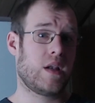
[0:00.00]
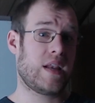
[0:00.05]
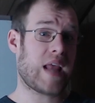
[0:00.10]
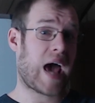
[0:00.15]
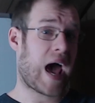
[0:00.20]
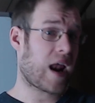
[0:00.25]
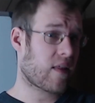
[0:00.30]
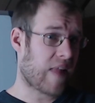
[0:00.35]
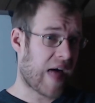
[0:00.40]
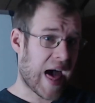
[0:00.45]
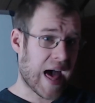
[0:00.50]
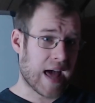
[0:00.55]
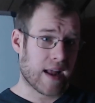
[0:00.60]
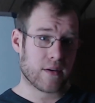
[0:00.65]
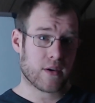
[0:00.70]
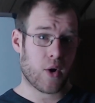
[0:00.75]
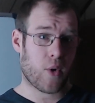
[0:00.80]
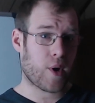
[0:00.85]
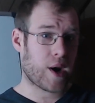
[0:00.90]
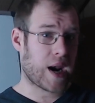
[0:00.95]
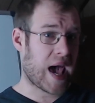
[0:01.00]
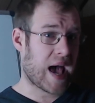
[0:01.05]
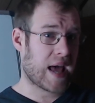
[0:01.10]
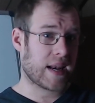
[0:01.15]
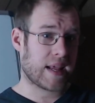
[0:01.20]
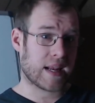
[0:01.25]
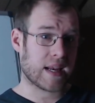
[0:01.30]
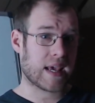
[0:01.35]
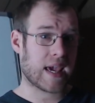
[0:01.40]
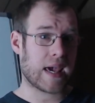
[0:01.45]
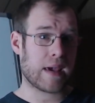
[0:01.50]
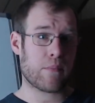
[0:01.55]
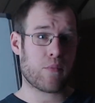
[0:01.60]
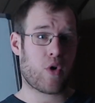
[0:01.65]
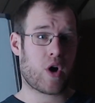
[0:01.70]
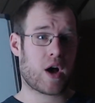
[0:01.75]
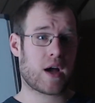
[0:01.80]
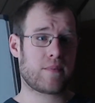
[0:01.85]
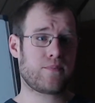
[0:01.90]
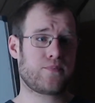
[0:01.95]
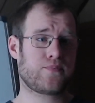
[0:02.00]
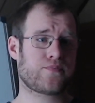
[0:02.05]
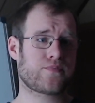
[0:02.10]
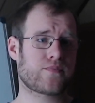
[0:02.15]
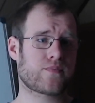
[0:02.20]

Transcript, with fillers: Not a lot going on in game one.